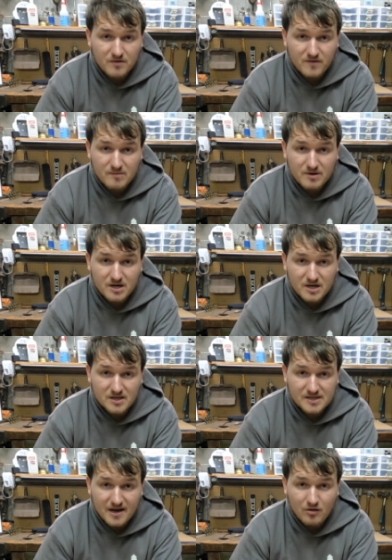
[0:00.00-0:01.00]
but if anybody
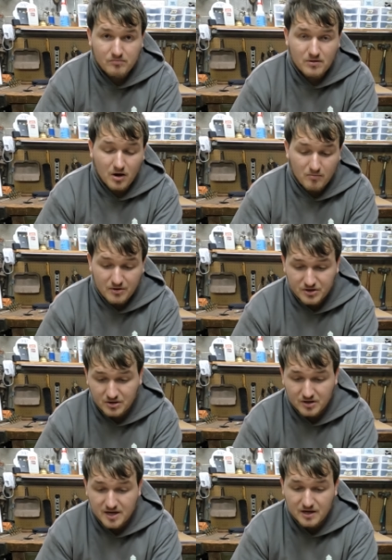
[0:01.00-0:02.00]
needs help, I'll put
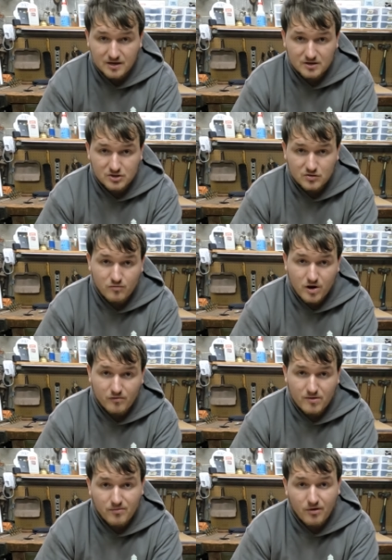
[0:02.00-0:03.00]
the link to where
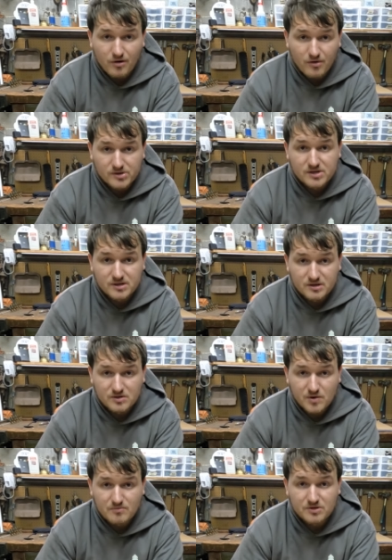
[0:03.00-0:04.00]
we bought ours in the
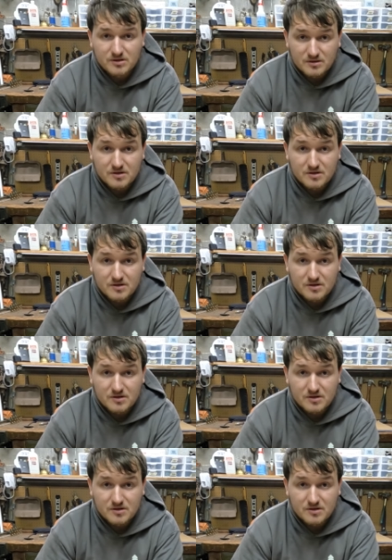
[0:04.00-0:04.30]
description.